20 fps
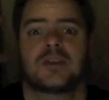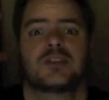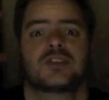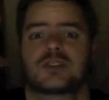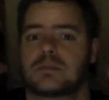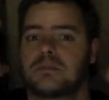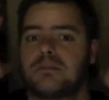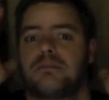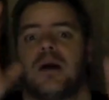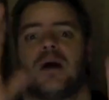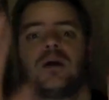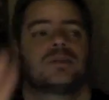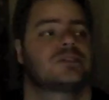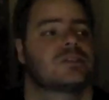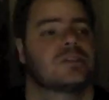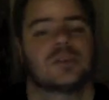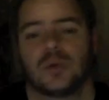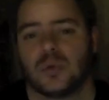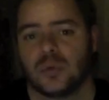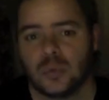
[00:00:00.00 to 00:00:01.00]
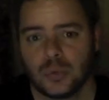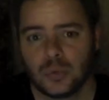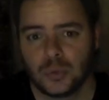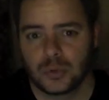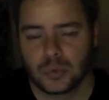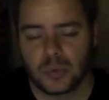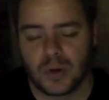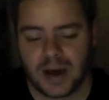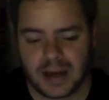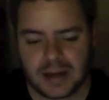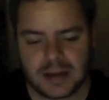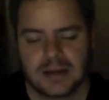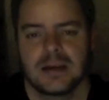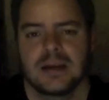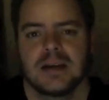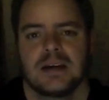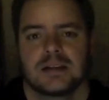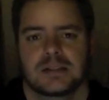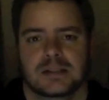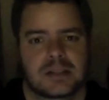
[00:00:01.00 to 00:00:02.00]
just bolted all the way
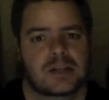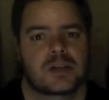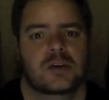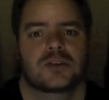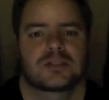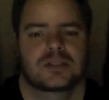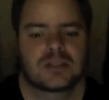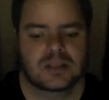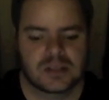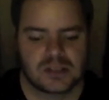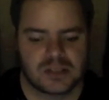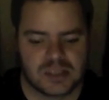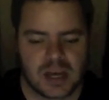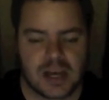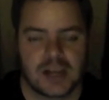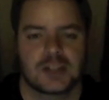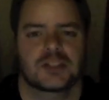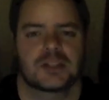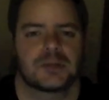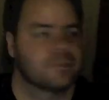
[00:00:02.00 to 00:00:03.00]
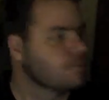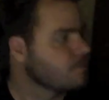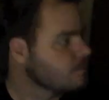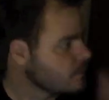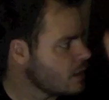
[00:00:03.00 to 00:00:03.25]
till they got to the station.